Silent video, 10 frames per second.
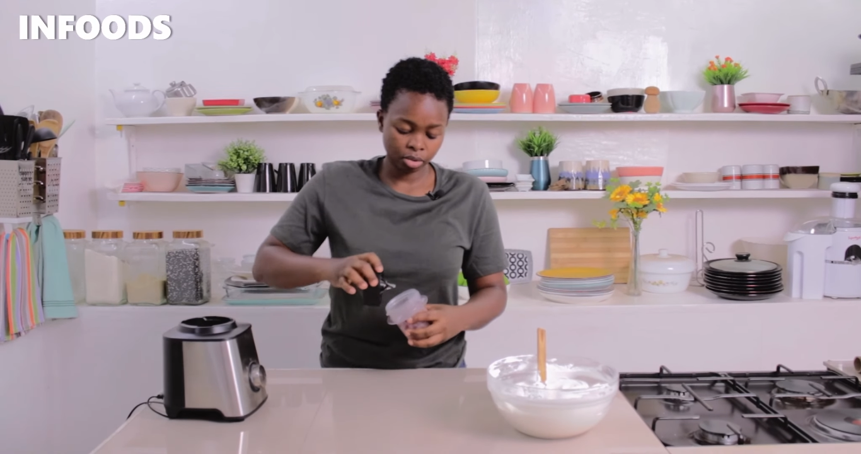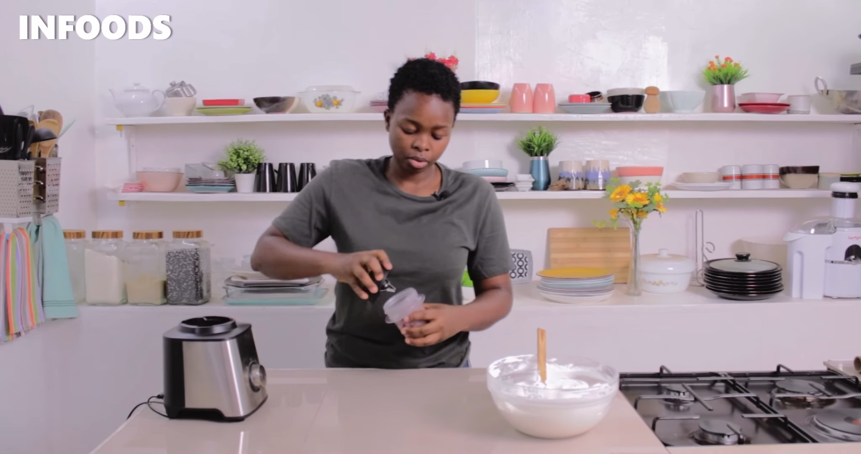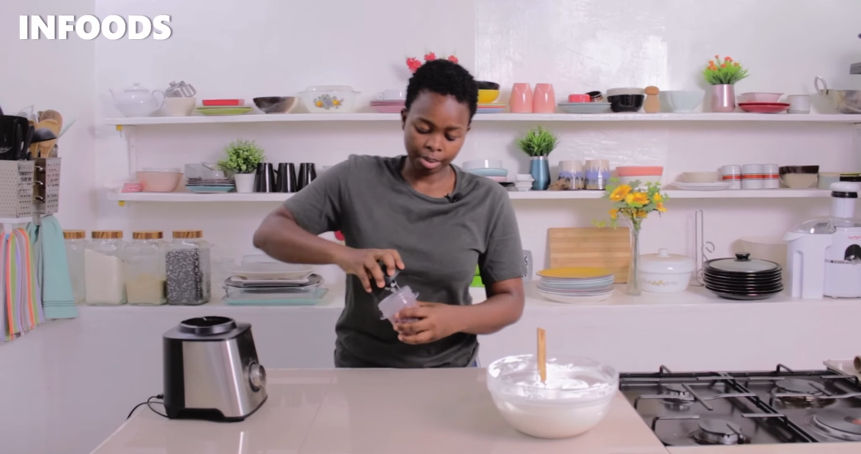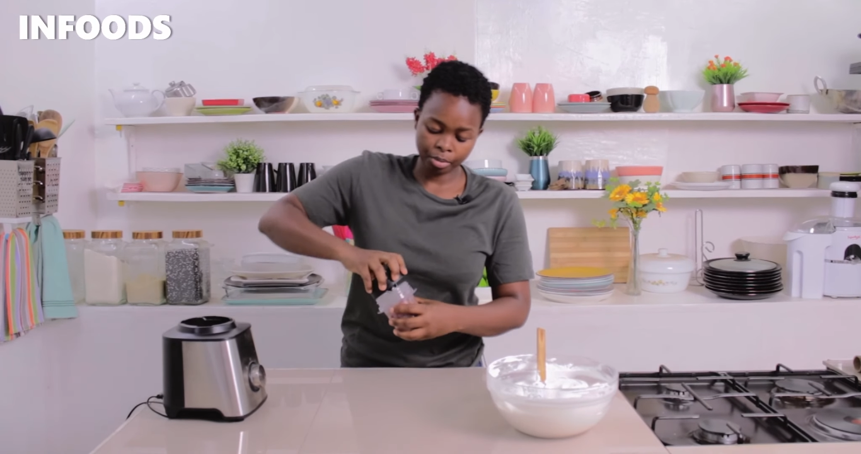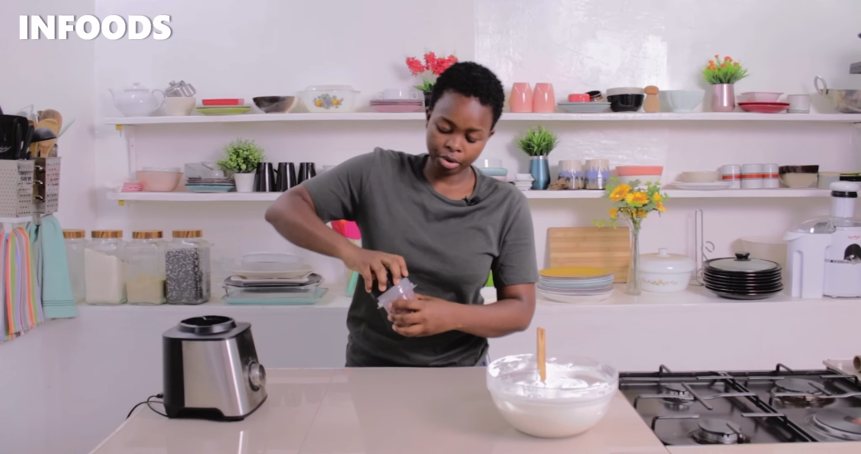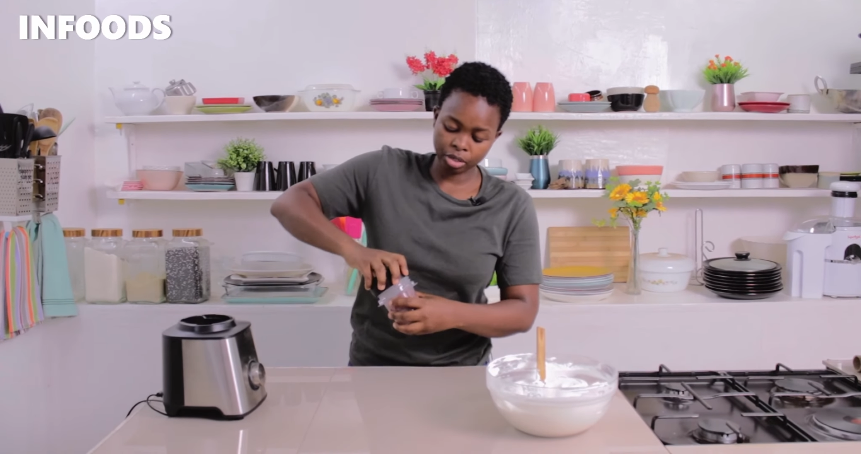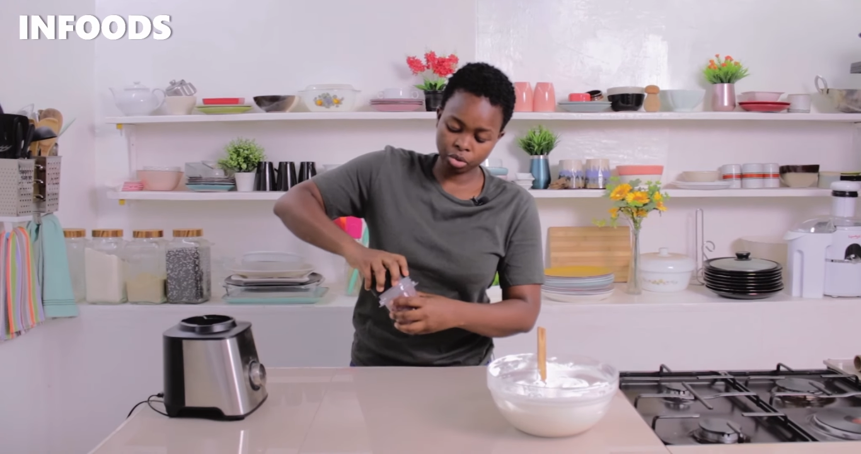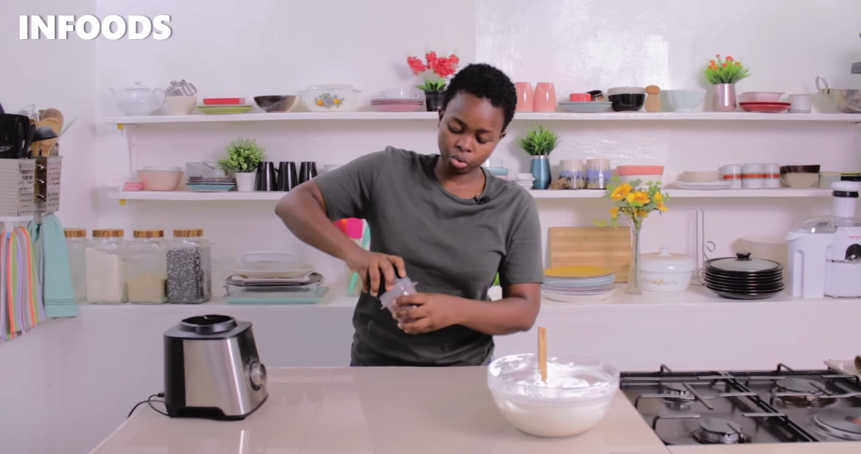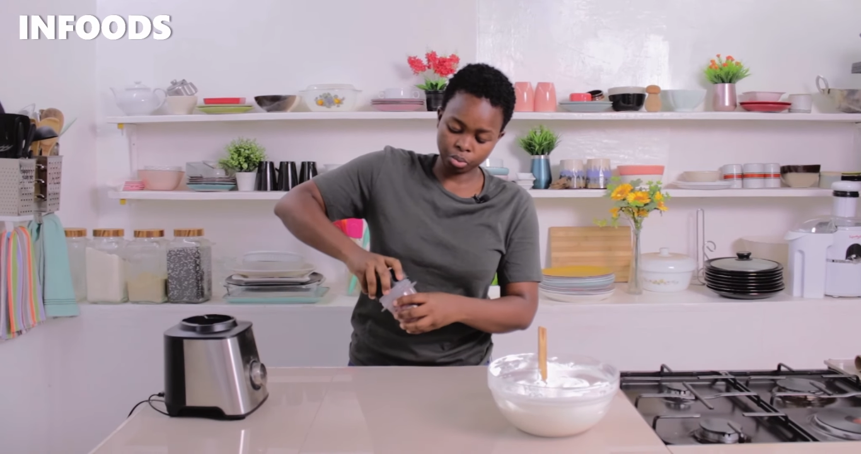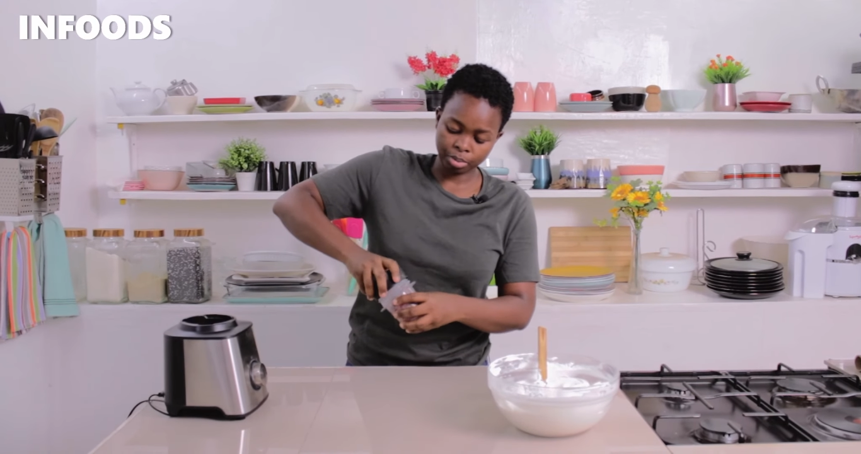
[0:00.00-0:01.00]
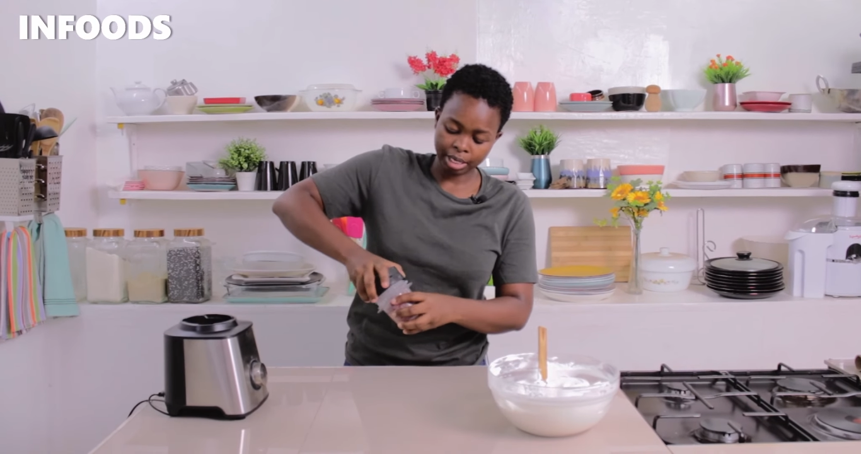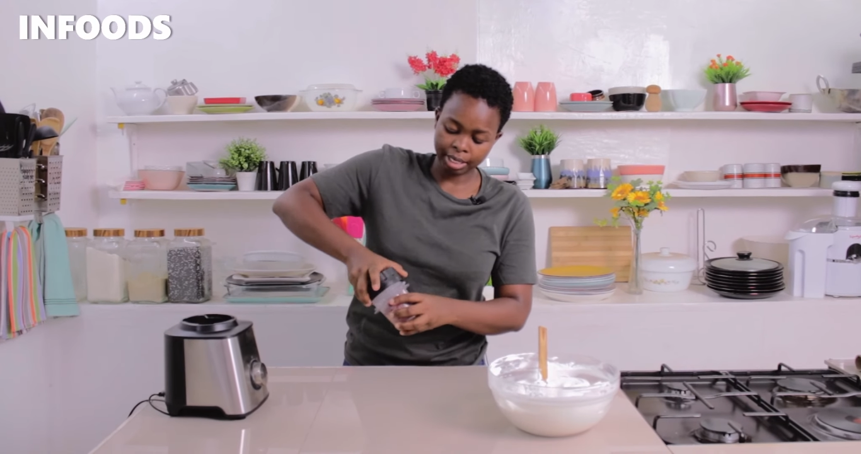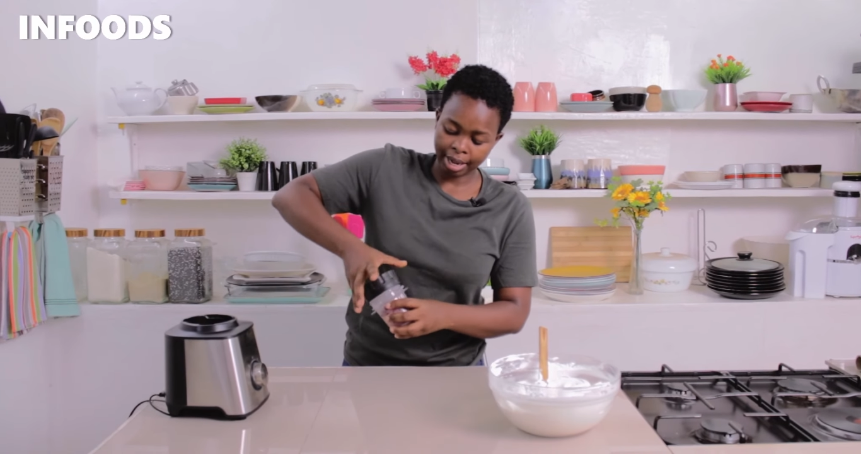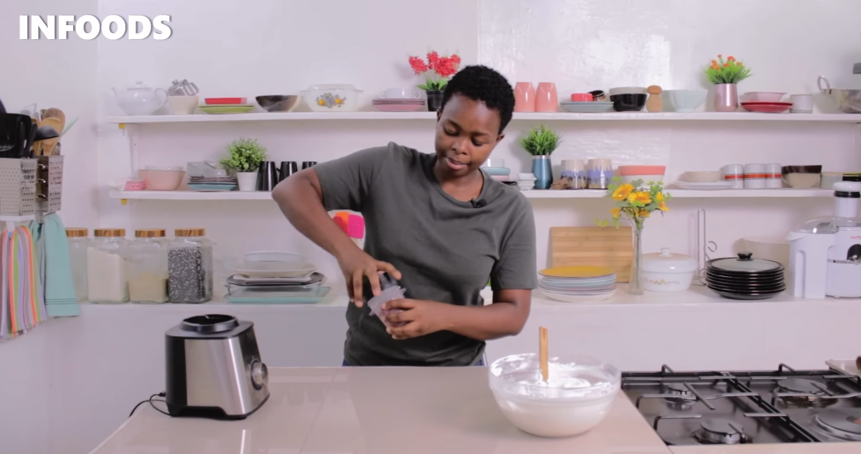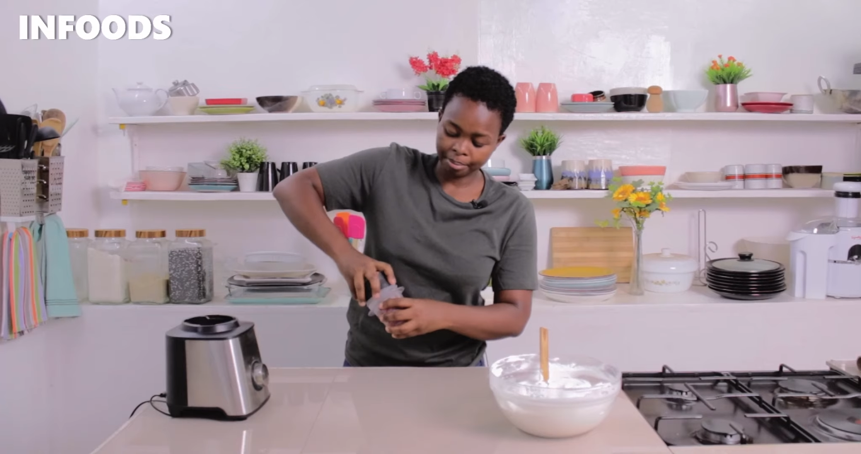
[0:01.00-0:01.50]
so I'm going to
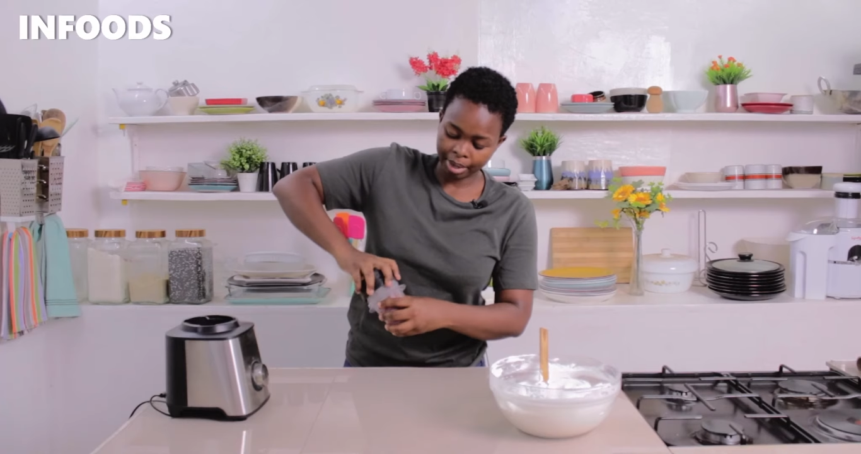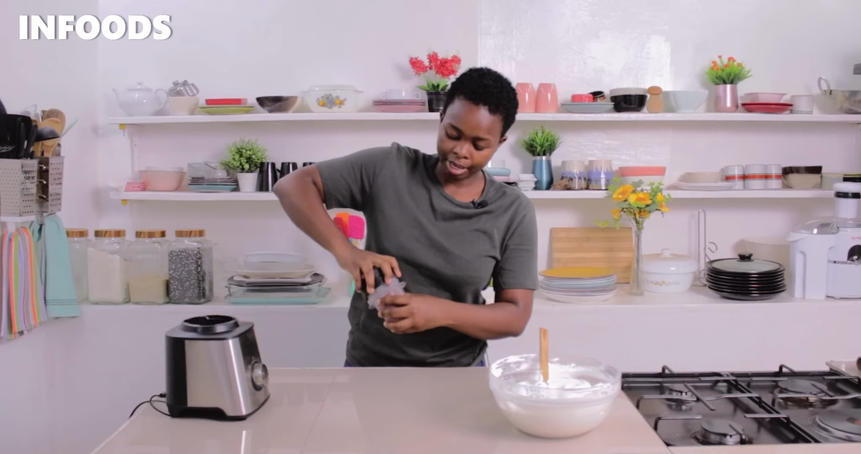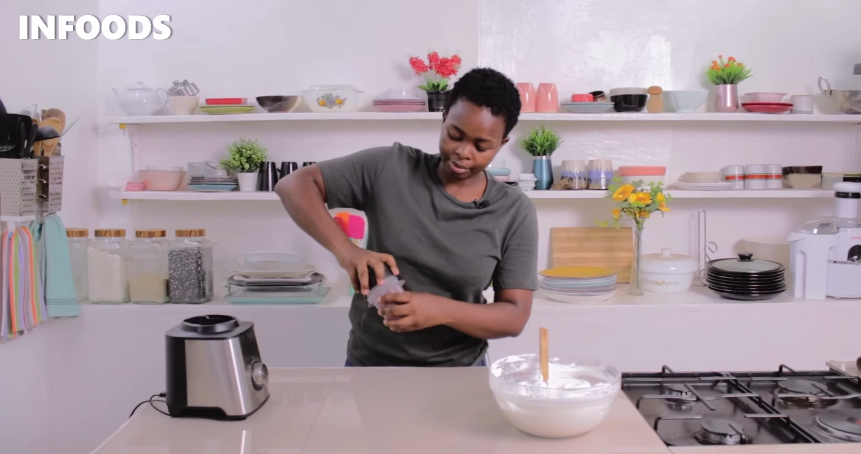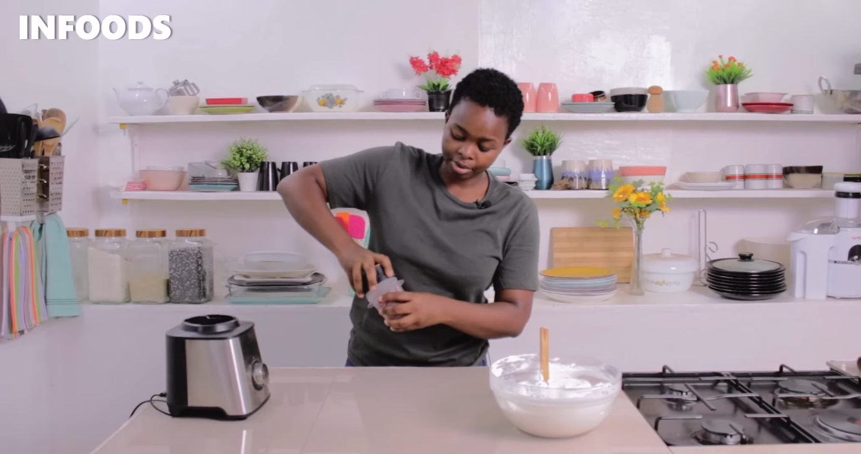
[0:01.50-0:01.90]
blend up my